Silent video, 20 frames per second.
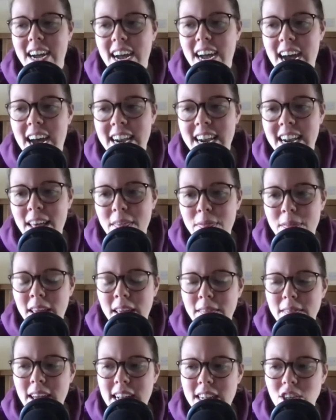And I think
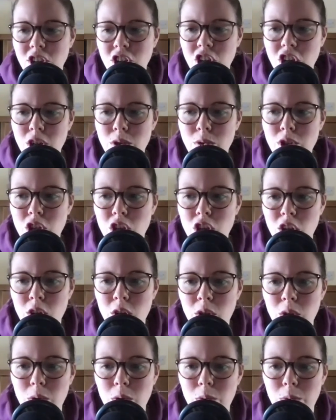that's due
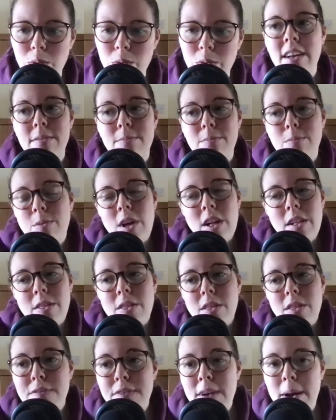to
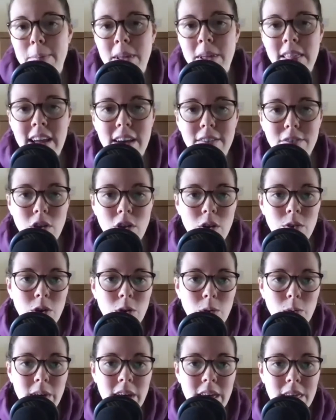the family that I've grown
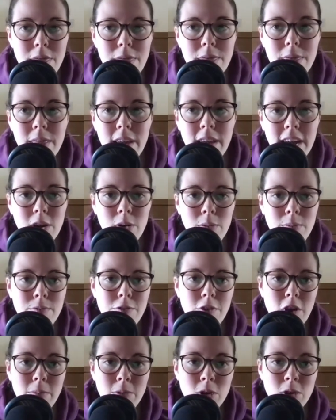up with. I come
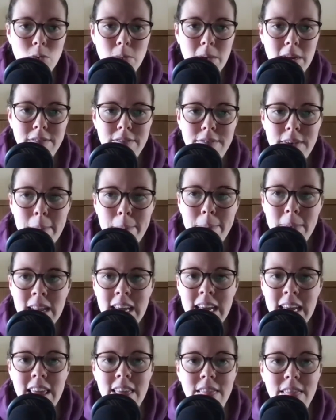from a swimming
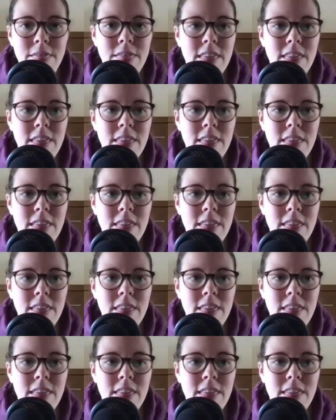family.